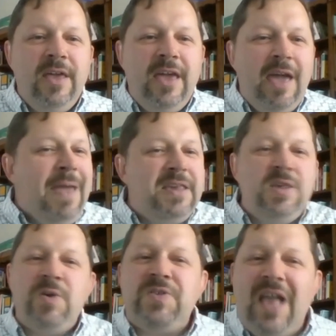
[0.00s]
It makes
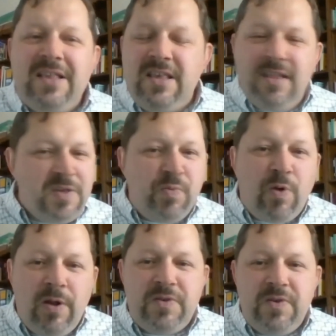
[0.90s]
no sense in this
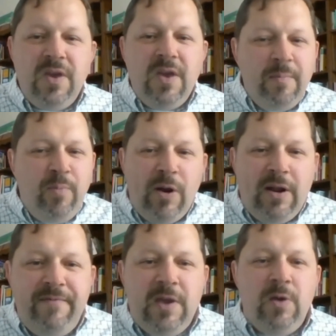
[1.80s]
world's point
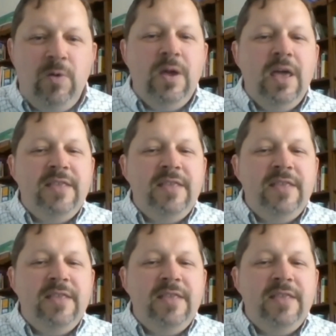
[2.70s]
of view.